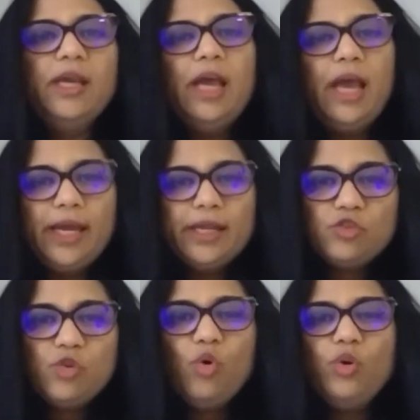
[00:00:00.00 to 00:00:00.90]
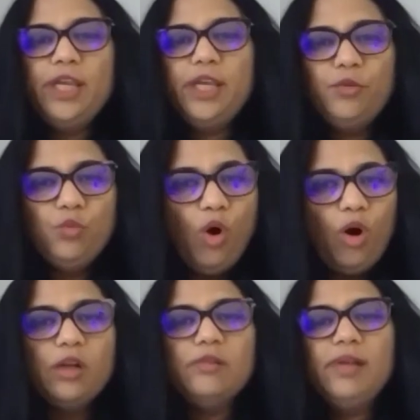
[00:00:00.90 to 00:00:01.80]
and slowly
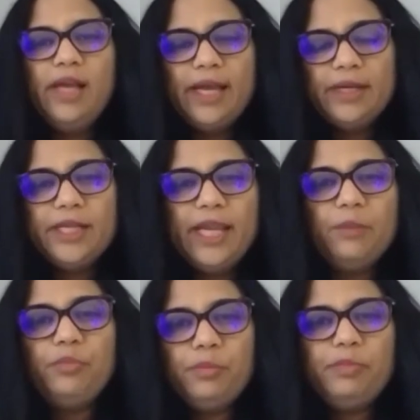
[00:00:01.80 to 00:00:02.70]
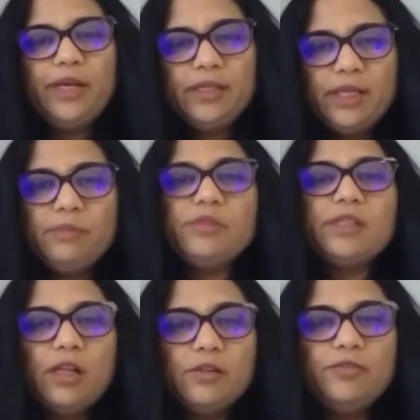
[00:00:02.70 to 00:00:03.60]
evolve and get prepared
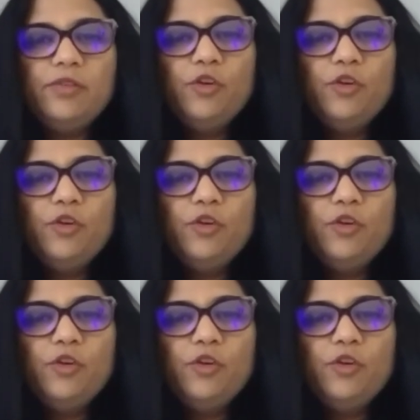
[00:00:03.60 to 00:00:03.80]
themselves